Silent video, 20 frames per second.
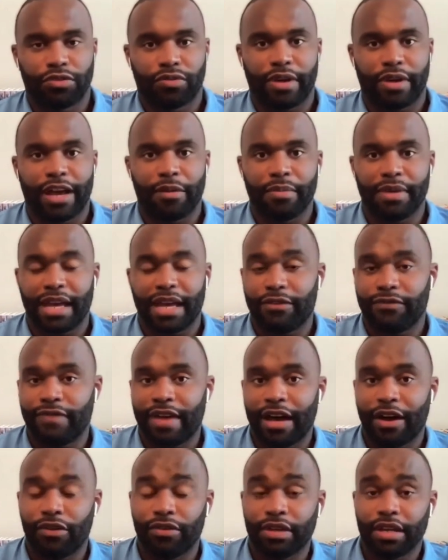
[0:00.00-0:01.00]
around me. I
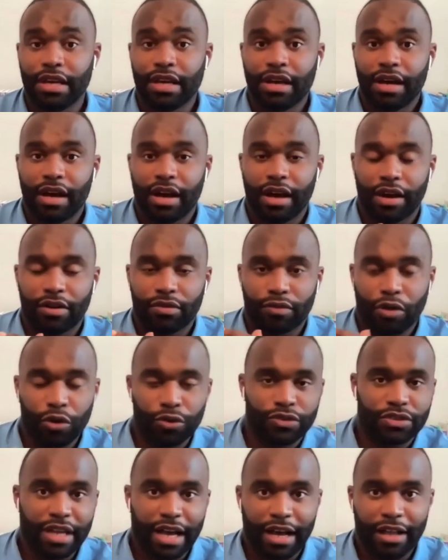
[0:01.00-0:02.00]
found a
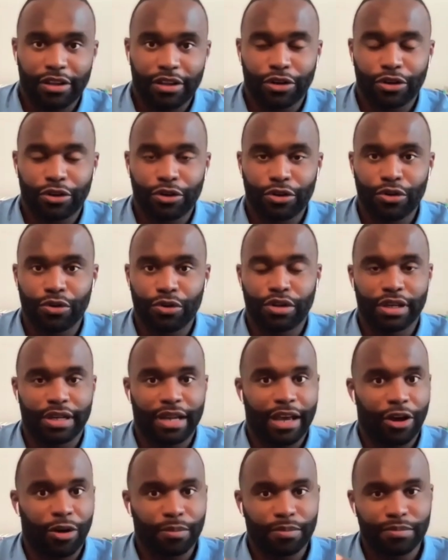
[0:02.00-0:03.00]
Rhodes Scholar who could
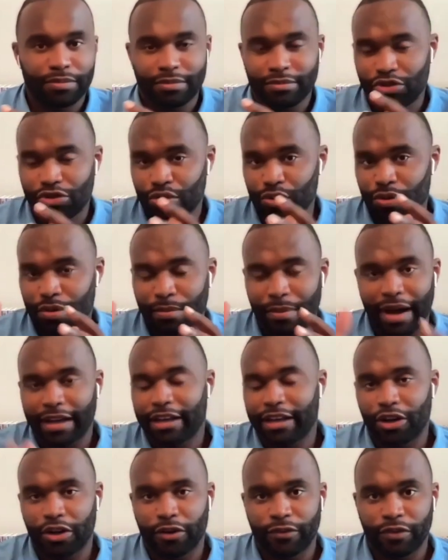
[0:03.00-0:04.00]
help do a
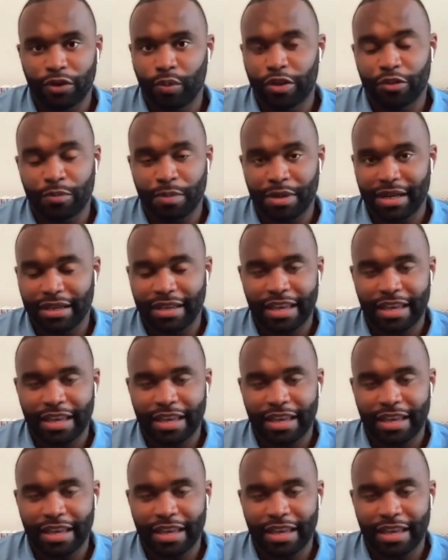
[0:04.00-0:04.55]
mock interview with me to